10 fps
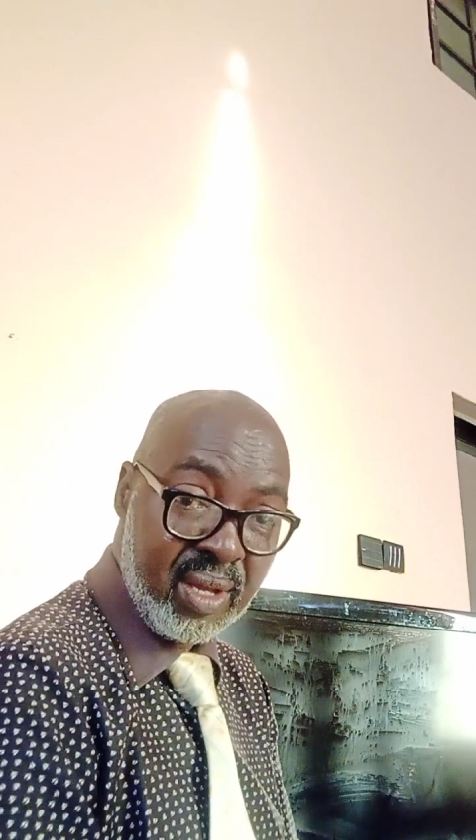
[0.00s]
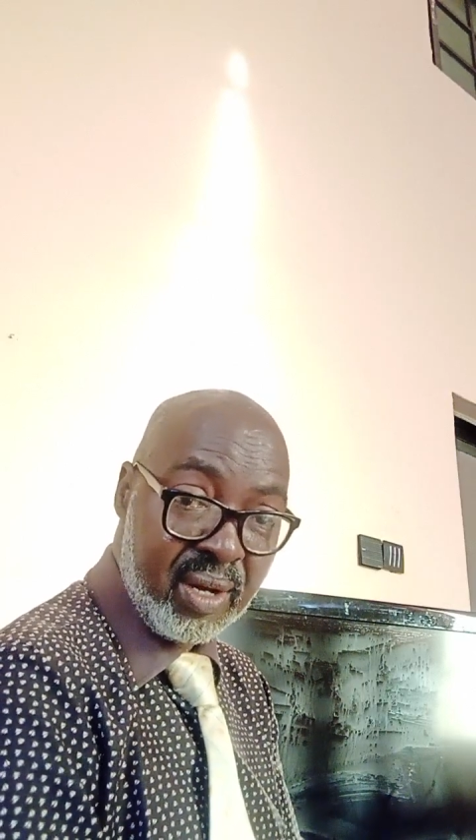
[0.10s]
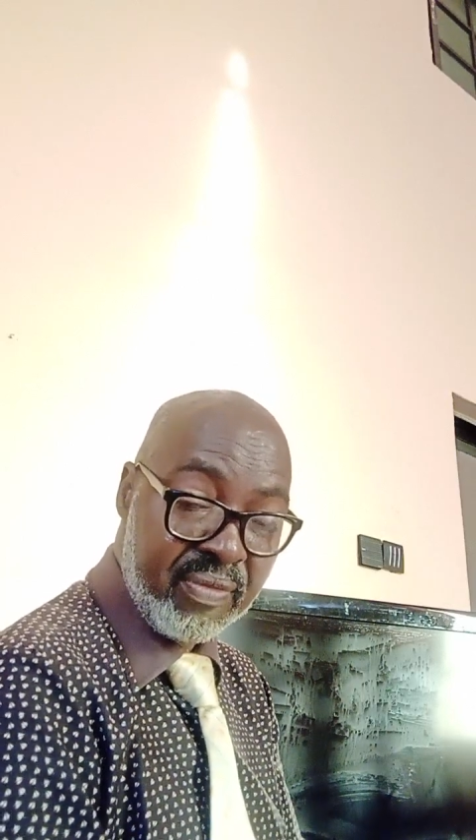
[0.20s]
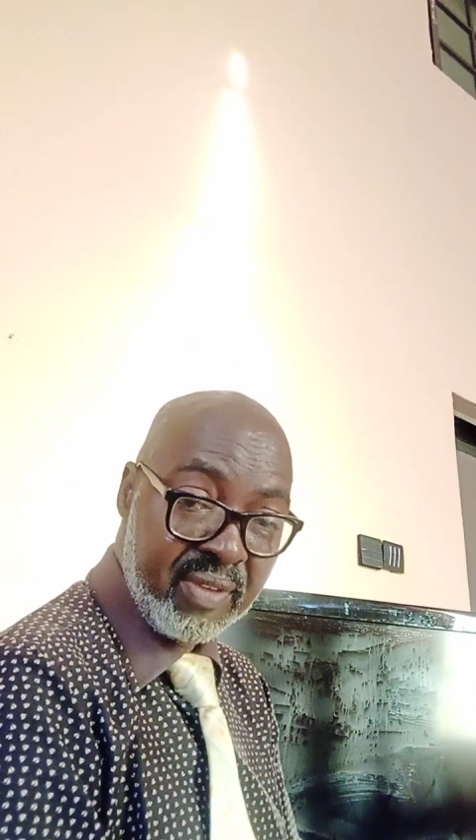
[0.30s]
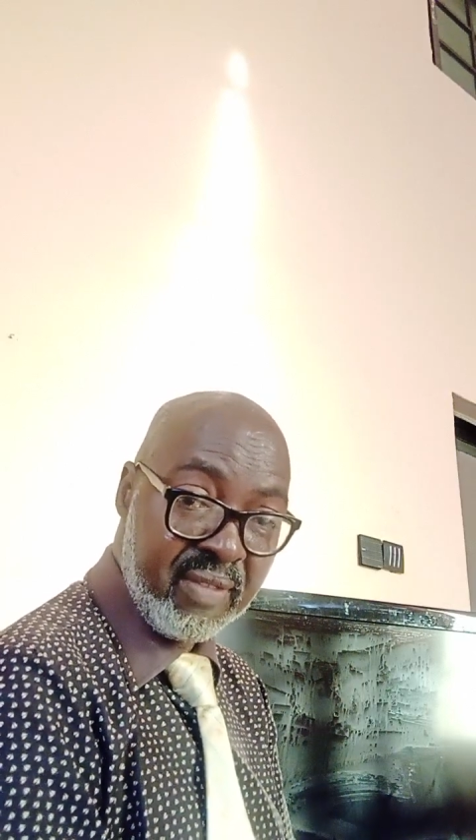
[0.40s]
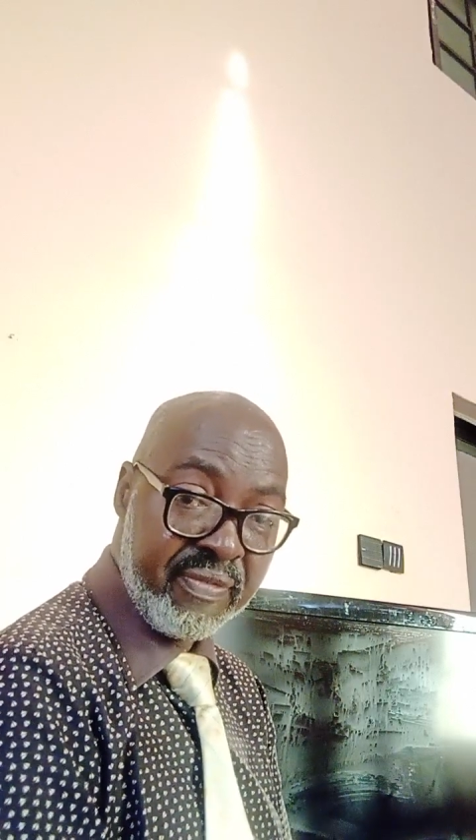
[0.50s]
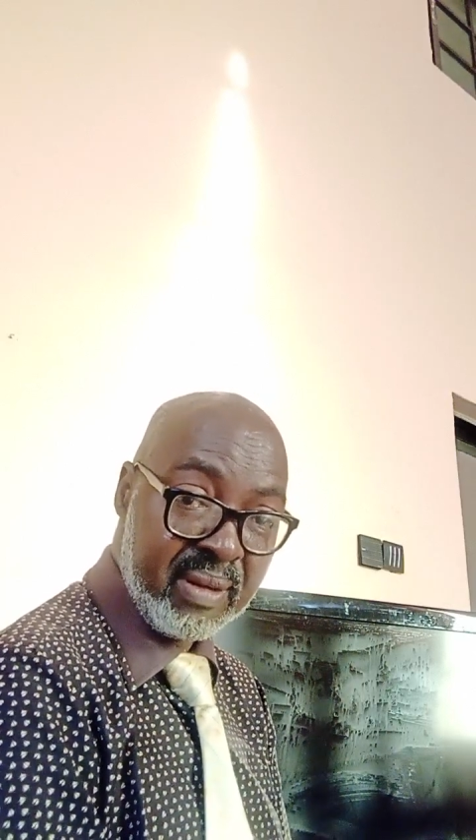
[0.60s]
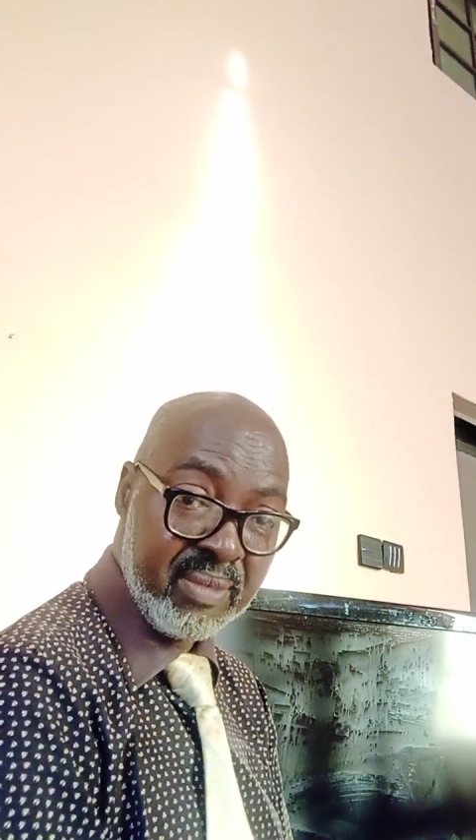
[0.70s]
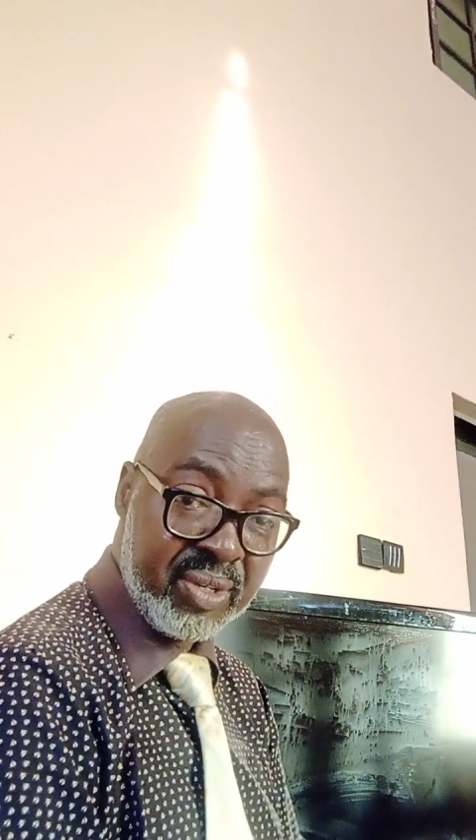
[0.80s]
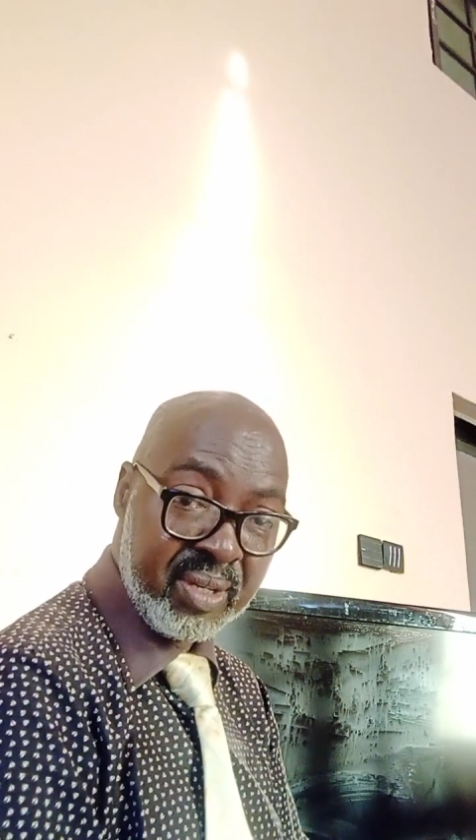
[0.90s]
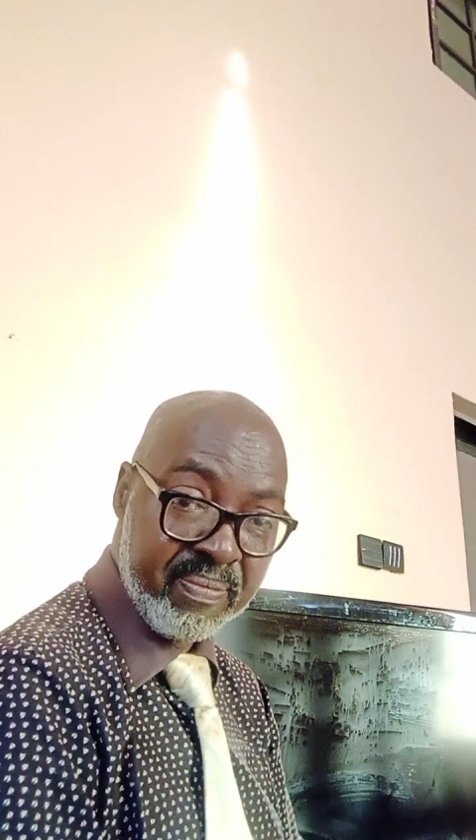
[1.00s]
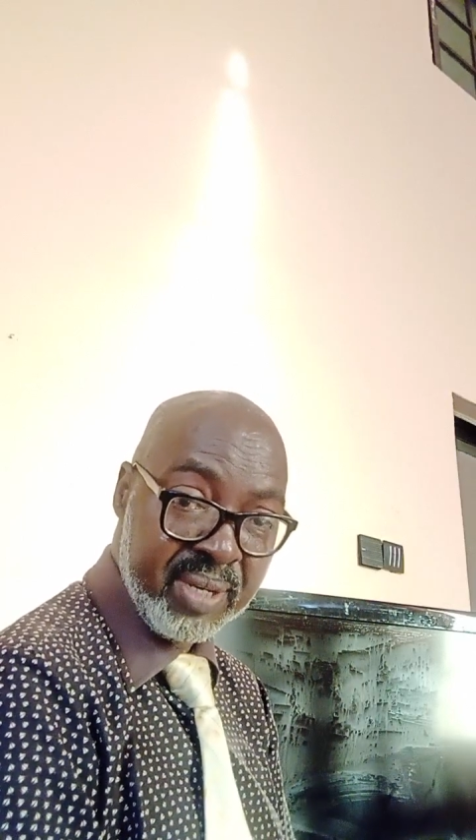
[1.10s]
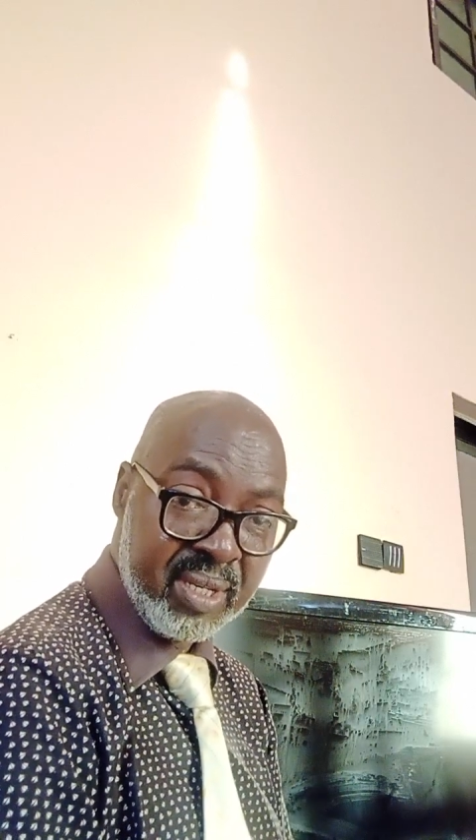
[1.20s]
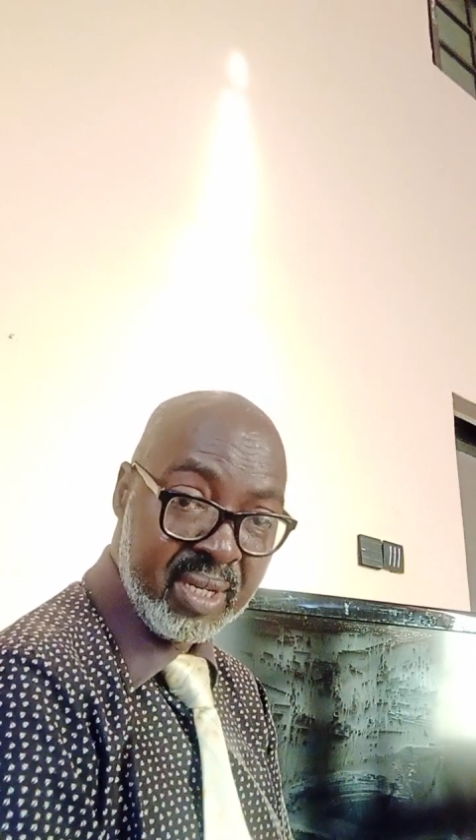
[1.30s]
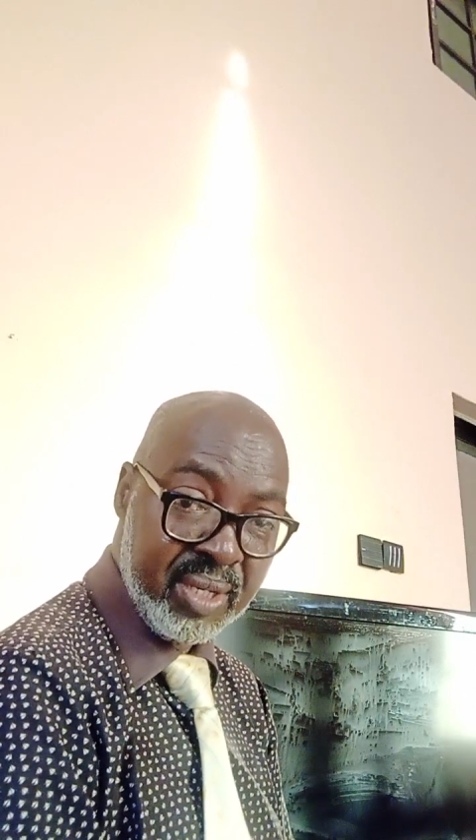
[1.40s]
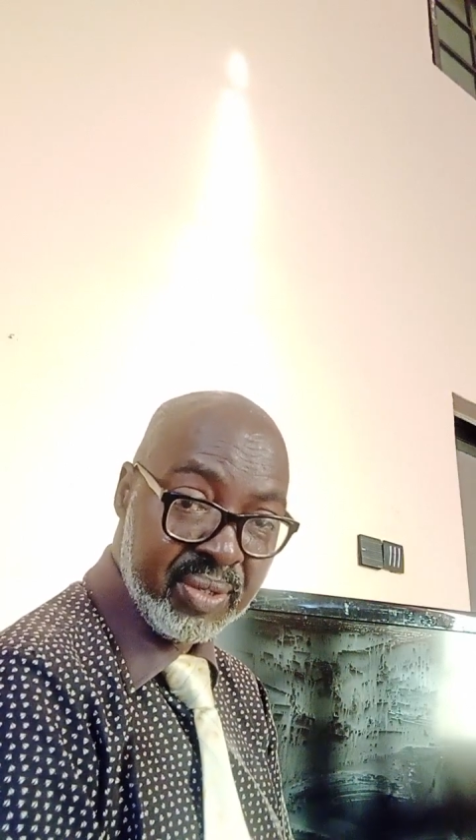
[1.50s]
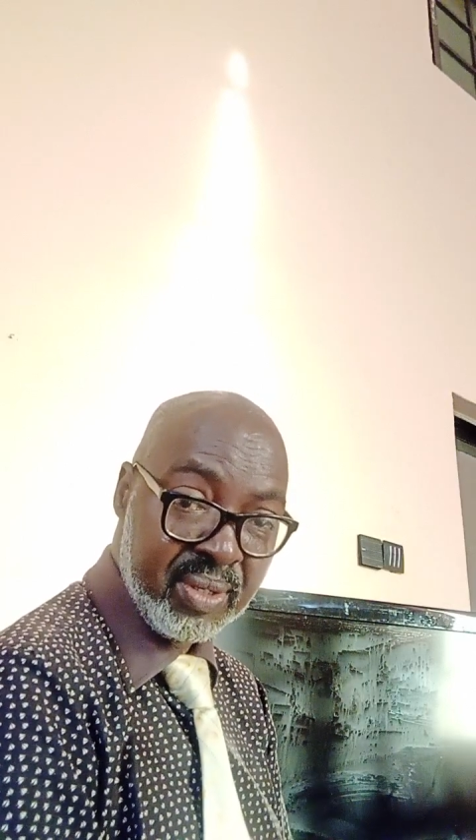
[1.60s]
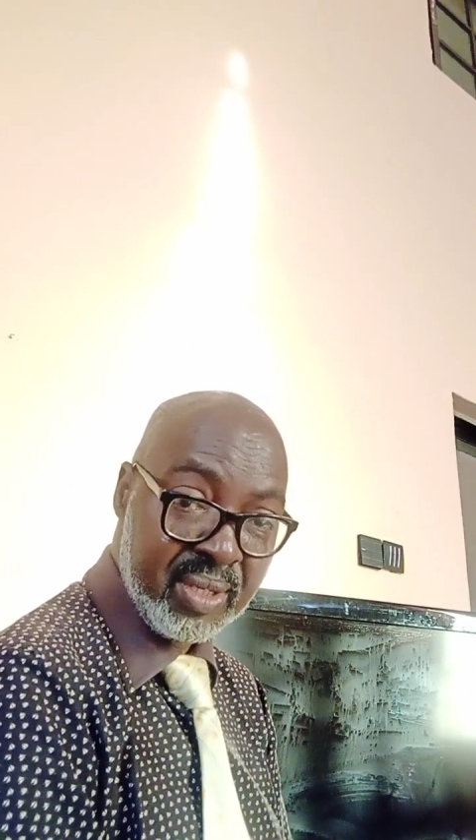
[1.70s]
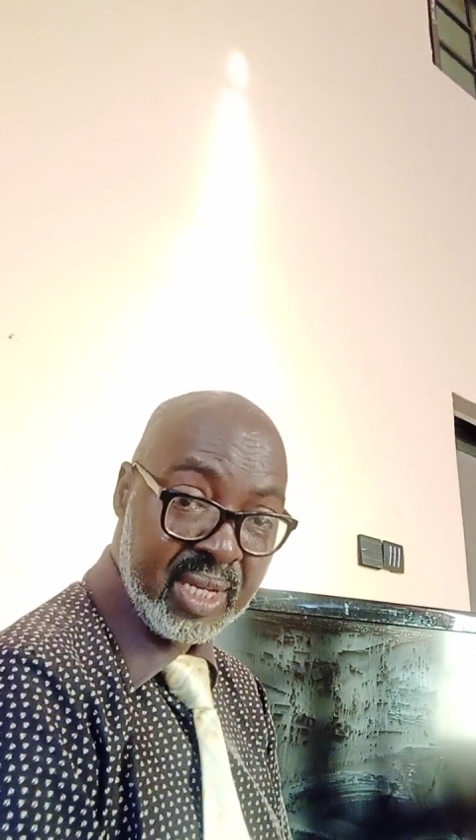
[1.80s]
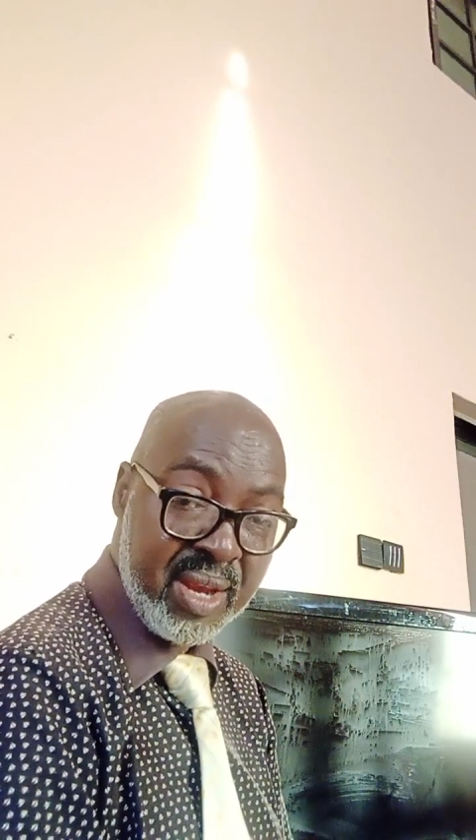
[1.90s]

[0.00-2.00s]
of inflammatory based lesions